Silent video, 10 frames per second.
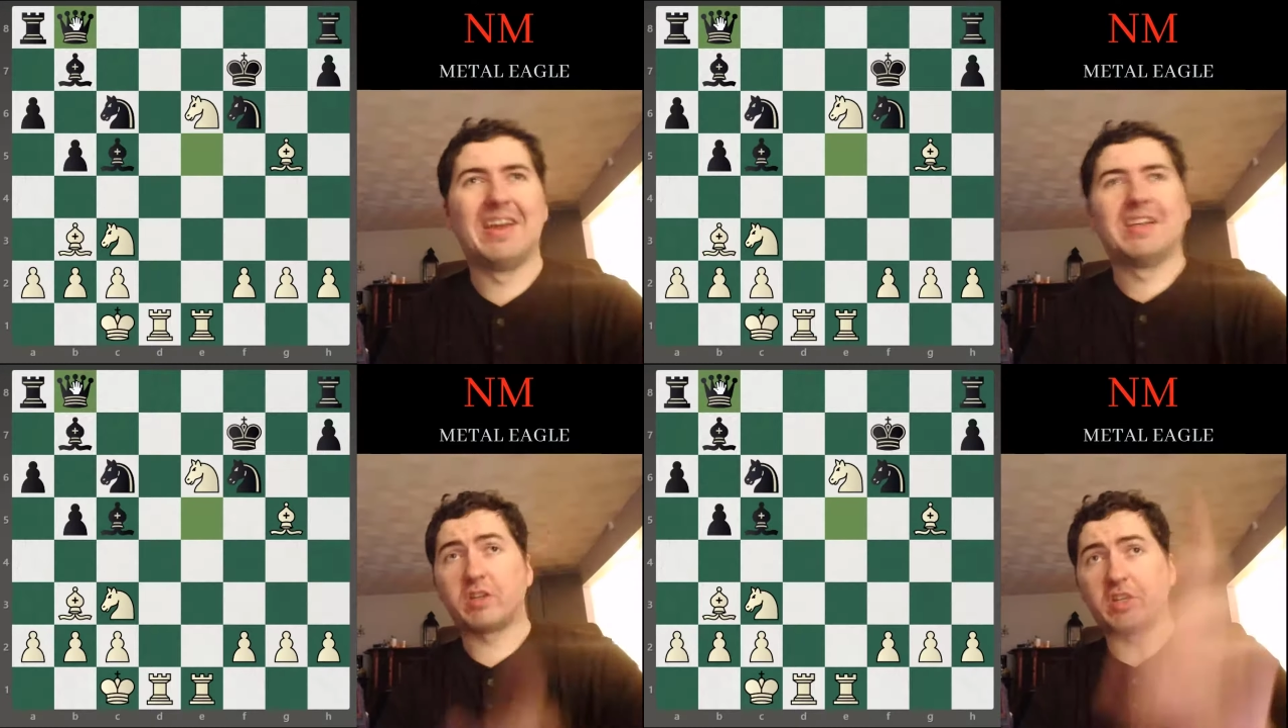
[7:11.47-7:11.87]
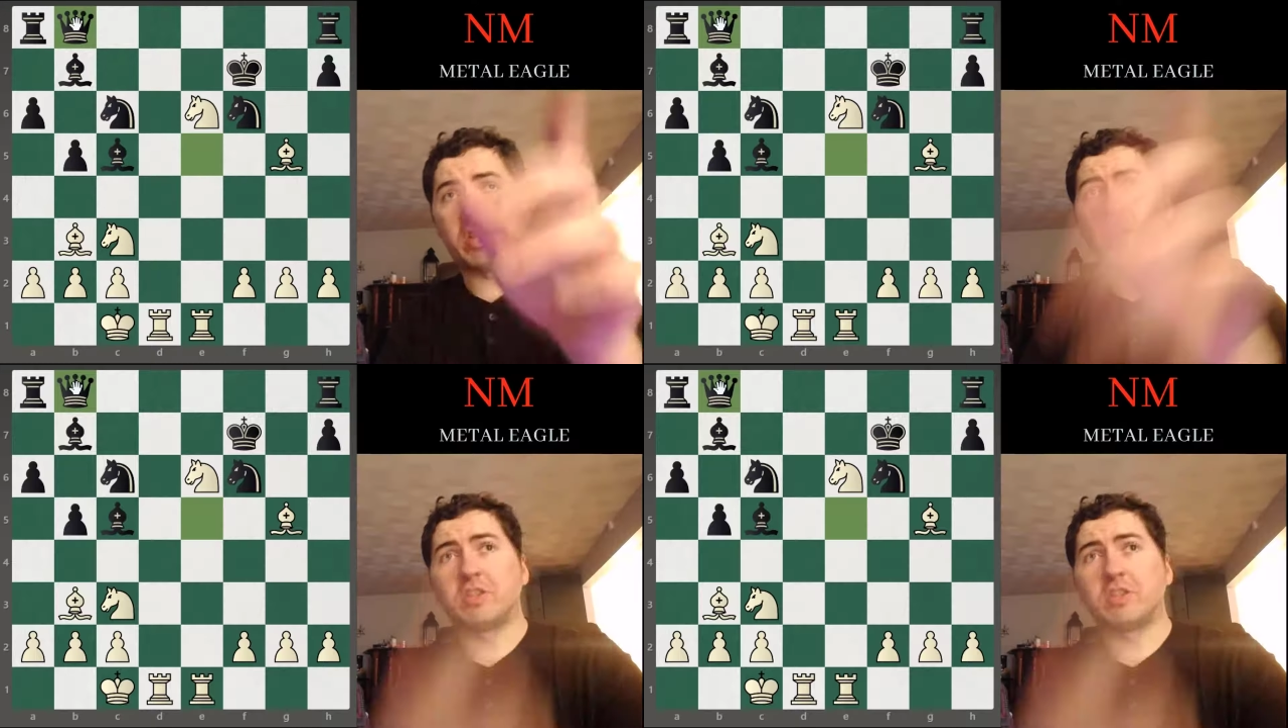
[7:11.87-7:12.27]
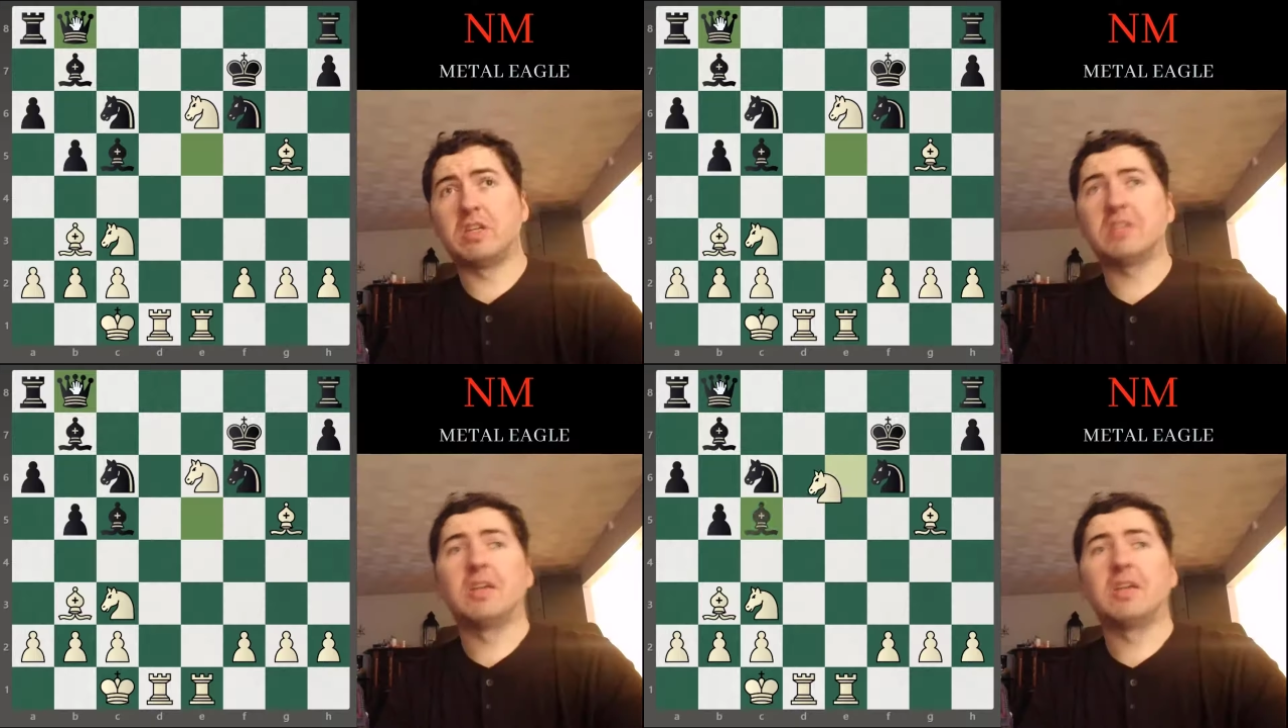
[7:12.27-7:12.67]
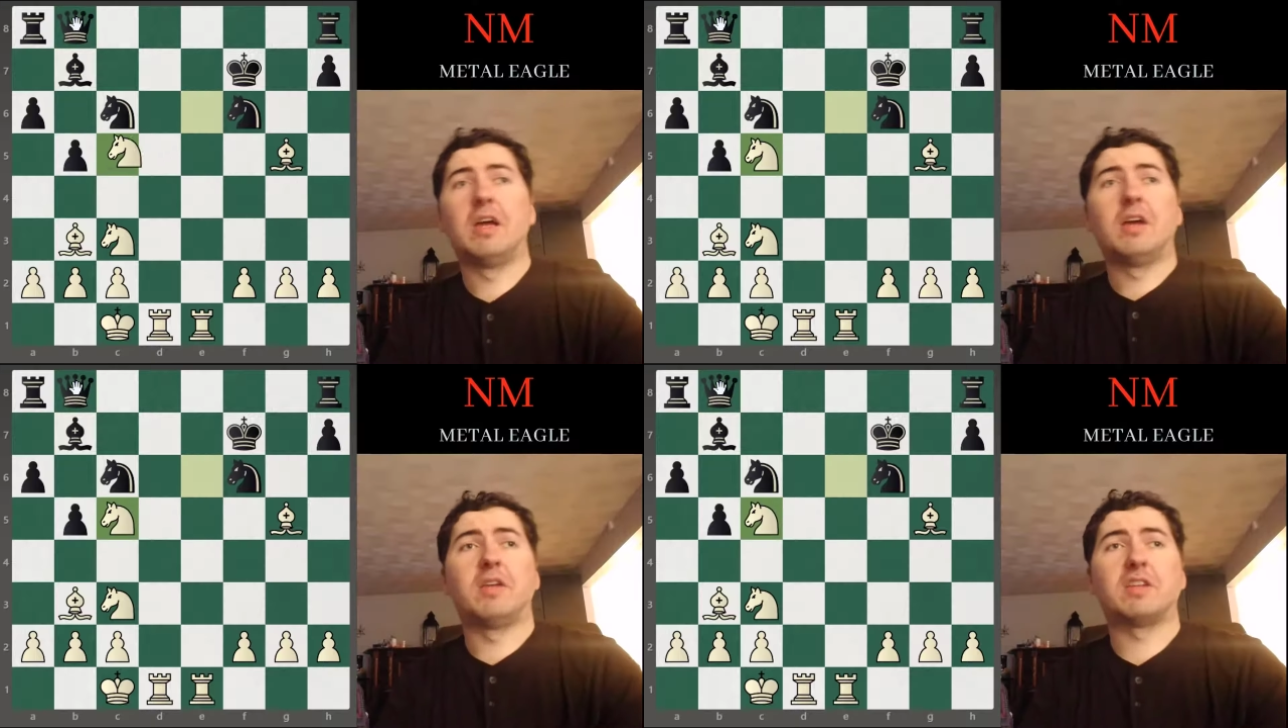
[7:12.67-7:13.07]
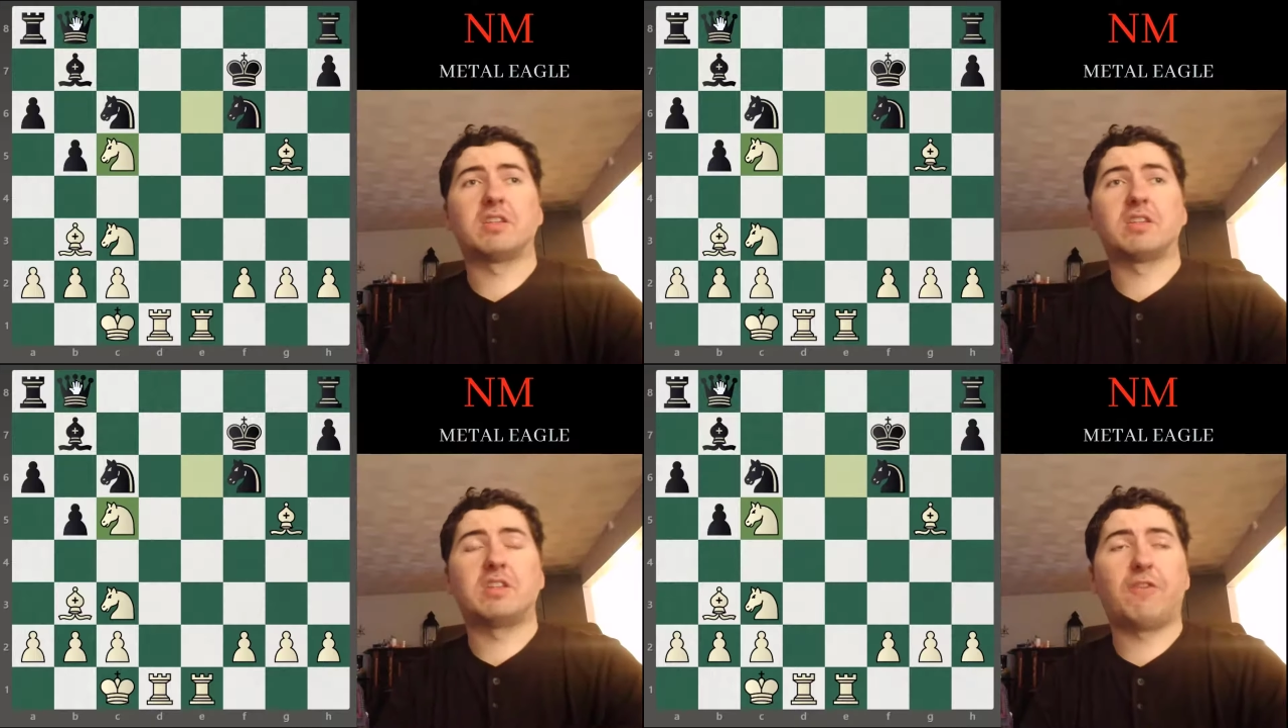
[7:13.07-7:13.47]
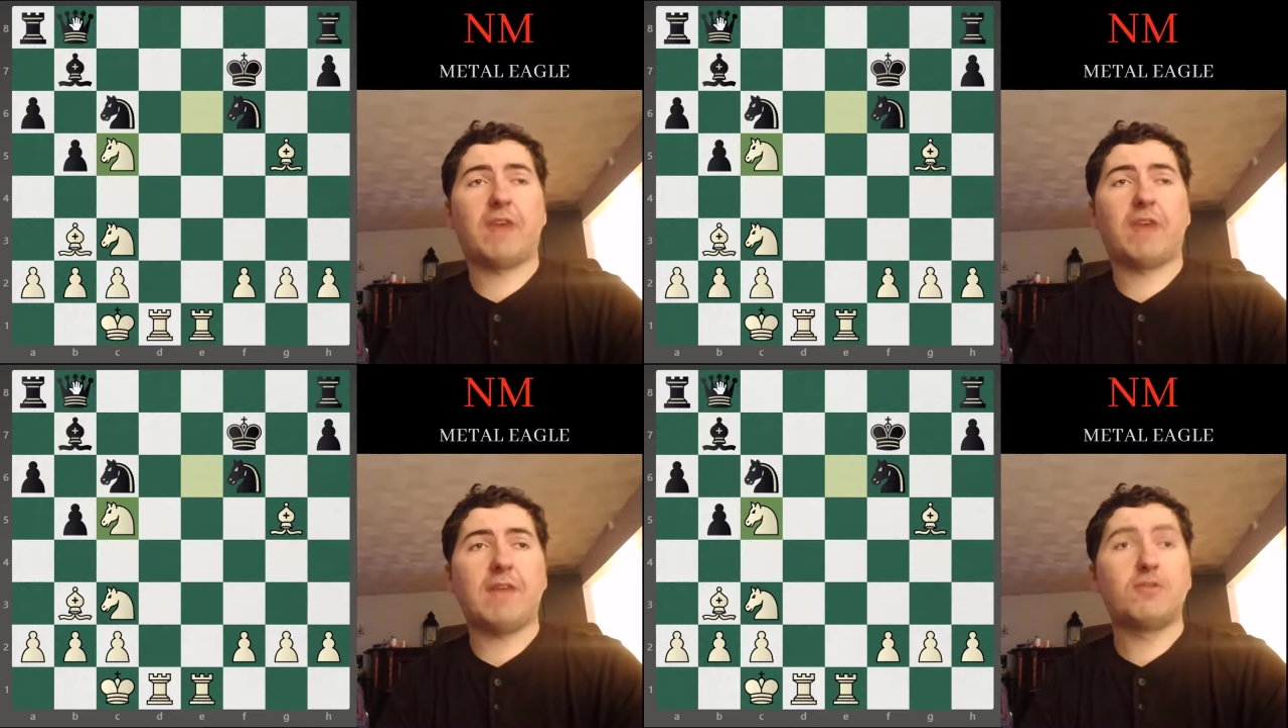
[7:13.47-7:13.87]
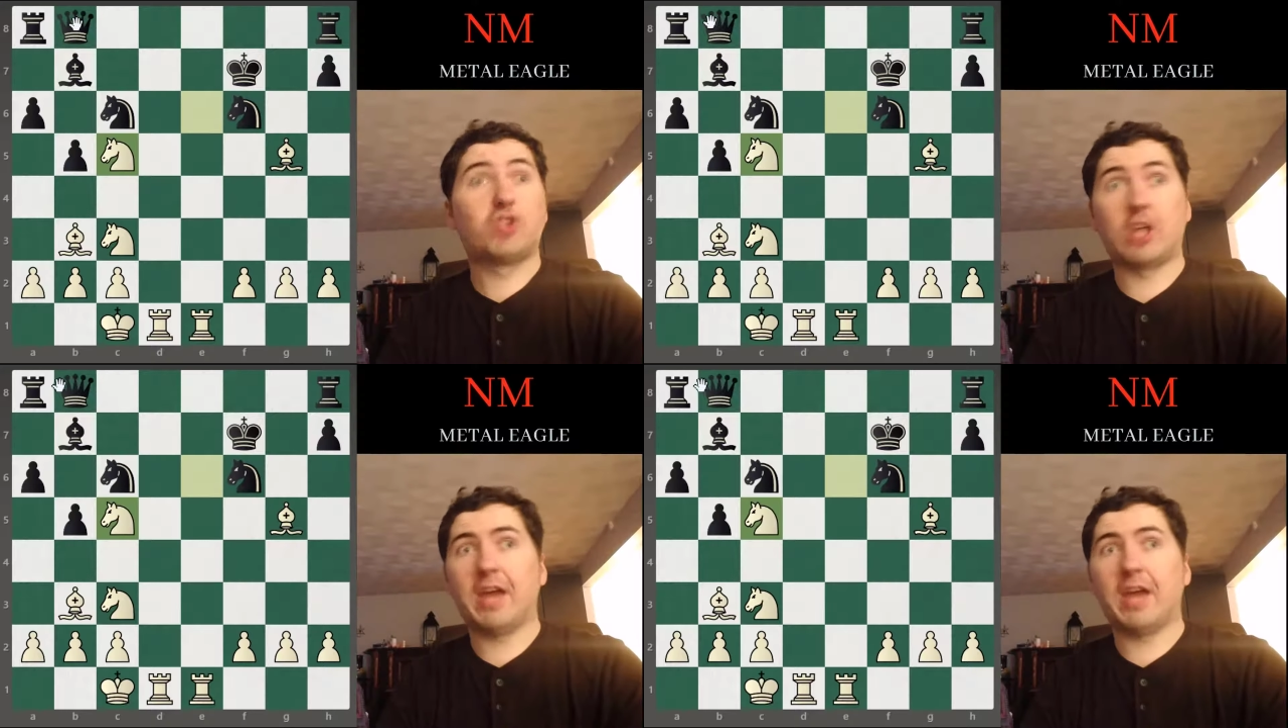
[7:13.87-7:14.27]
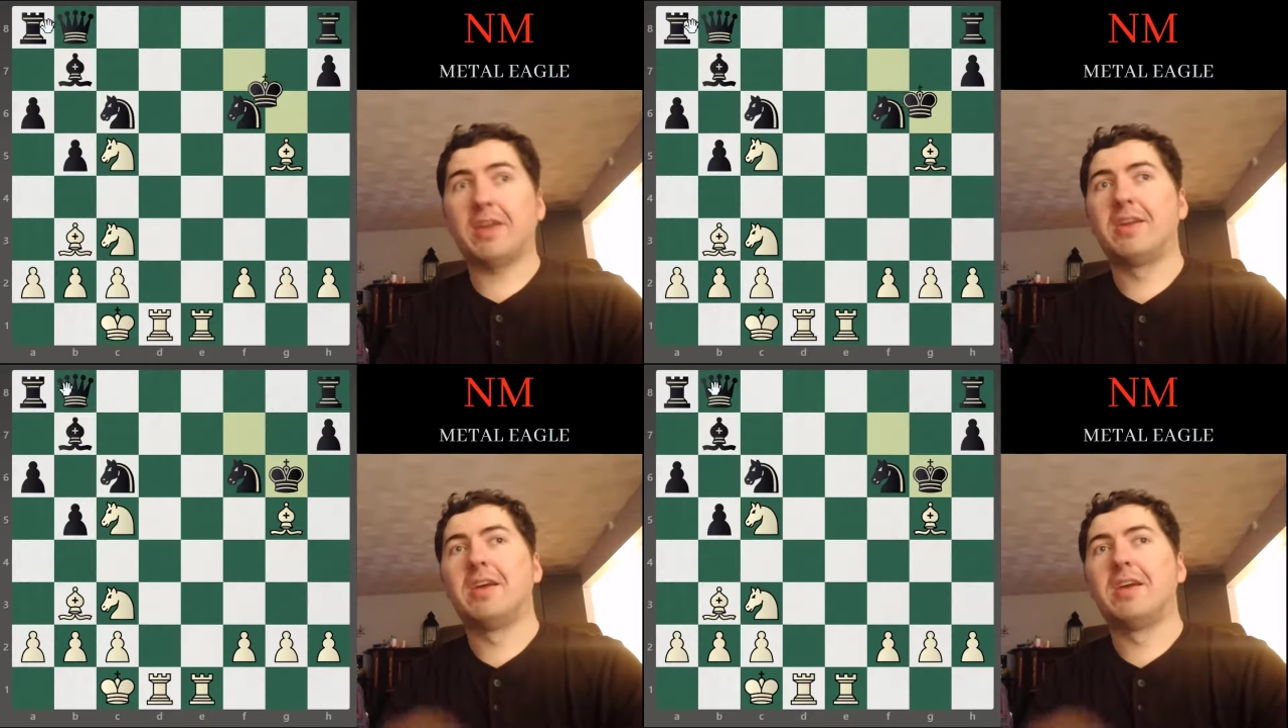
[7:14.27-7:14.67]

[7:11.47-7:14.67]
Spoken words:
The continuation is knight takes c5, check,